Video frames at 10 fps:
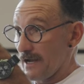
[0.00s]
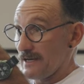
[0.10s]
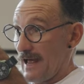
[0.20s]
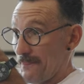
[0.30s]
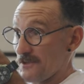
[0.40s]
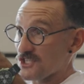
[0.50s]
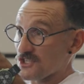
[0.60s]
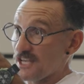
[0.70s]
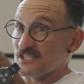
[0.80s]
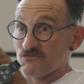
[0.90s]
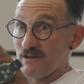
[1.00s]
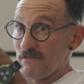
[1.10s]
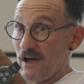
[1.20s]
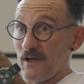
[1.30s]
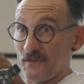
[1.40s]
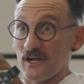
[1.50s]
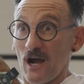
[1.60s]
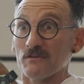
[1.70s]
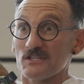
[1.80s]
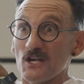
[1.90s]
line and it's a river and the
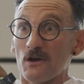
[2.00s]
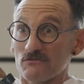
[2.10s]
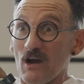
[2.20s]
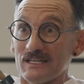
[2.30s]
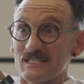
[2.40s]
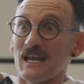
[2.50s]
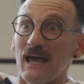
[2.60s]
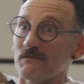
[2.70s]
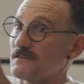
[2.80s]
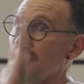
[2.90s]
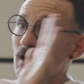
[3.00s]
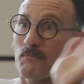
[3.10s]
current's going right to left.